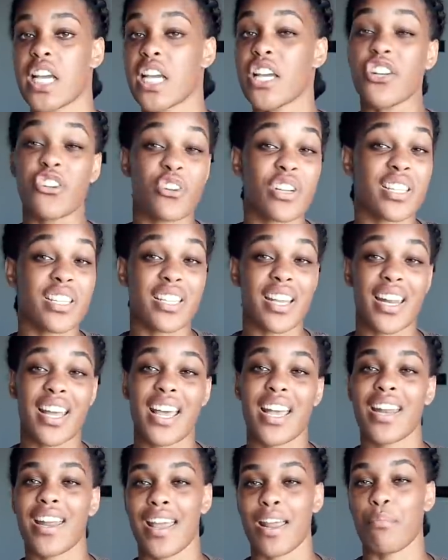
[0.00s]
interested
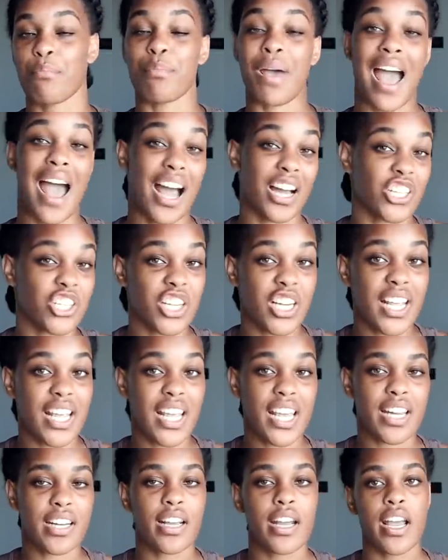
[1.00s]
in and passionate
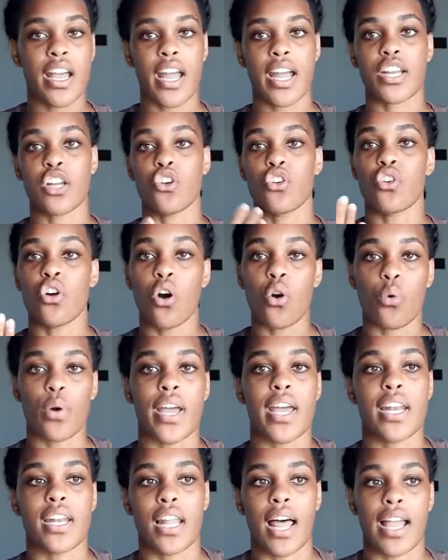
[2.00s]
in, and you go
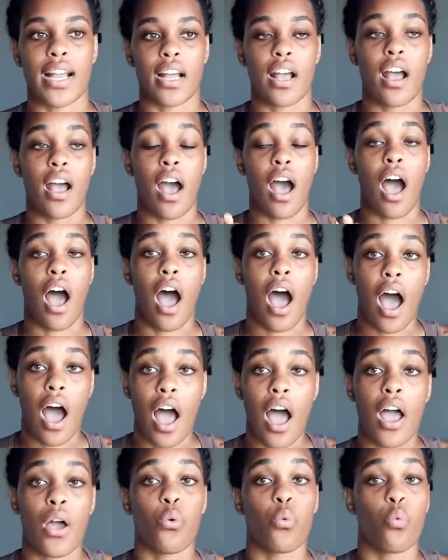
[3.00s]
in like,
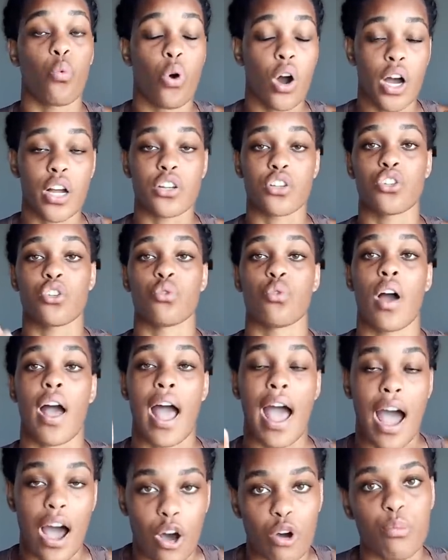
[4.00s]
I want to
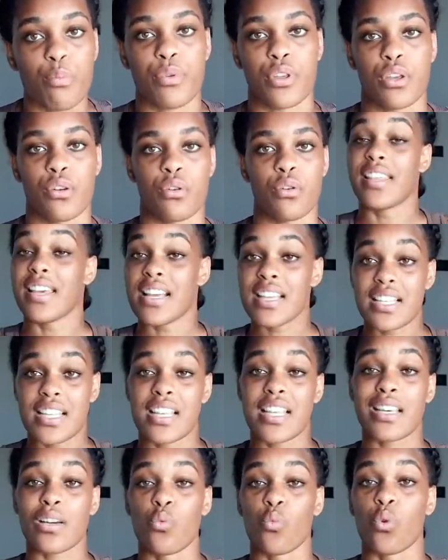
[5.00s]
help you. This
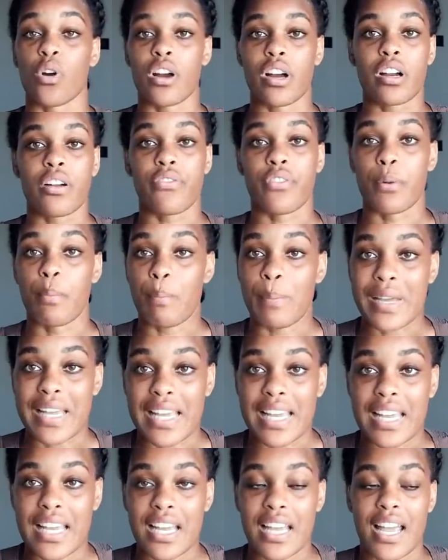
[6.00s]
thing worked for
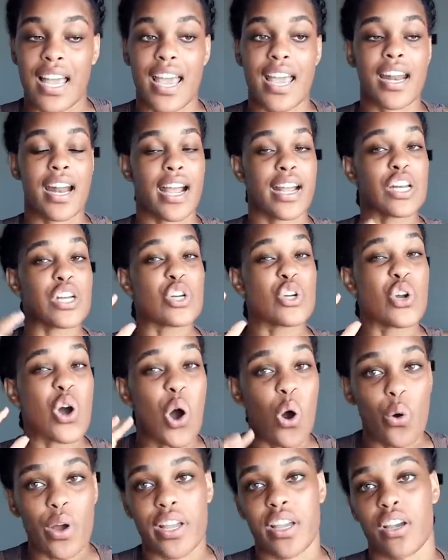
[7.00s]
me, and I
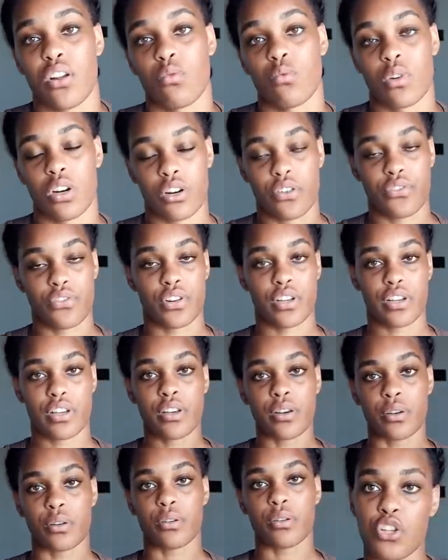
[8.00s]
know it can work for
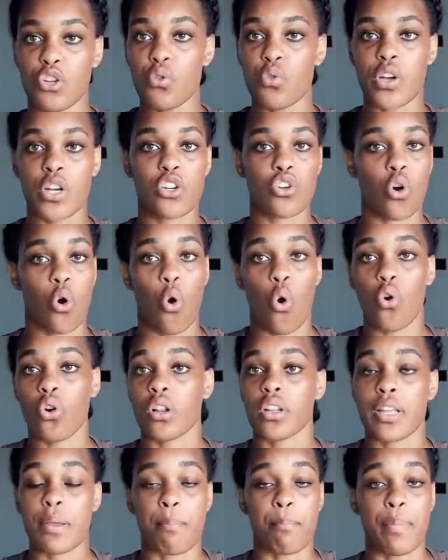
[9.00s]
you. You can
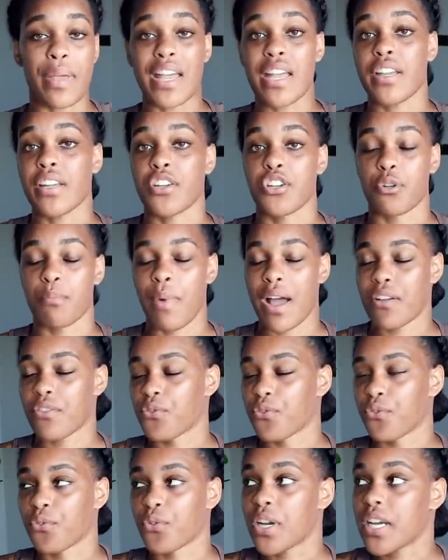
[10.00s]
totally binge my
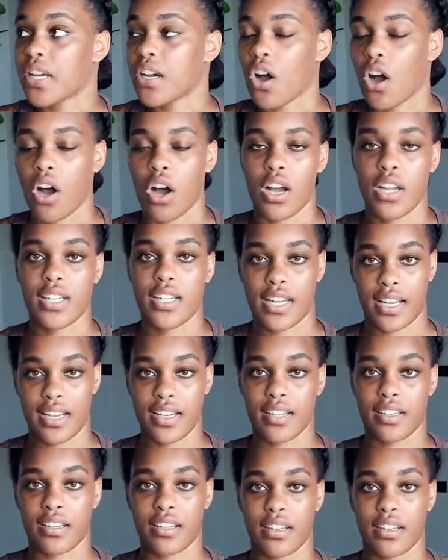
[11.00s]
free content.